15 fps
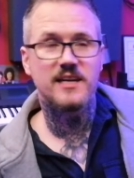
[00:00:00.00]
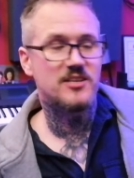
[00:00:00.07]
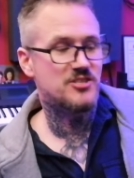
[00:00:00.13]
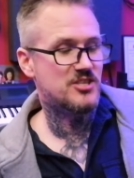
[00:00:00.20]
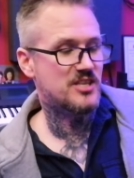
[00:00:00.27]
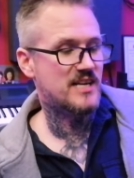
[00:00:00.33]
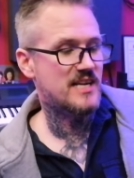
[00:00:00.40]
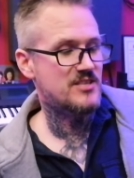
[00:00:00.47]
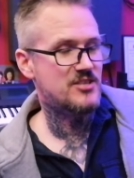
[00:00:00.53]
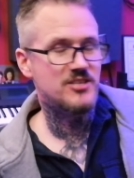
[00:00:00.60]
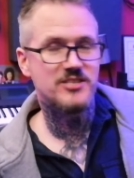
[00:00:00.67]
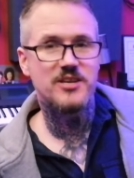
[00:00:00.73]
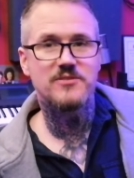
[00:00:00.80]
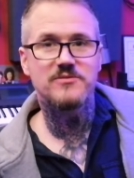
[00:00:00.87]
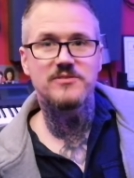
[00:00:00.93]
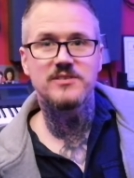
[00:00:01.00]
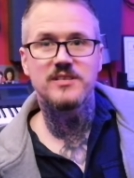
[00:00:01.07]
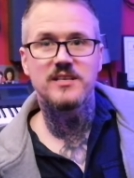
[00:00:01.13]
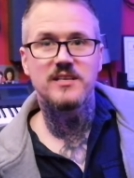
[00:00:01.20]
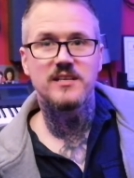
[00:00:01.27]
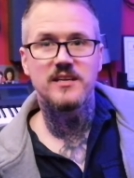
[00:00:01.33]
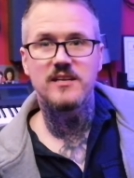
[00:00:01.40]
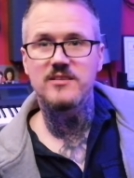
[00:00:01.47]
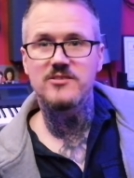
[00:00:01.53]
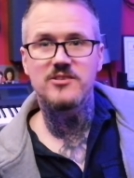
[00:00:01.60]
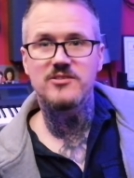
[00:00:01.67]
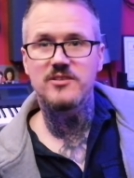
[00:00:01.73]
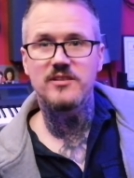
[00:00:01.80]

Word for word: like a scratchy sound. And it's just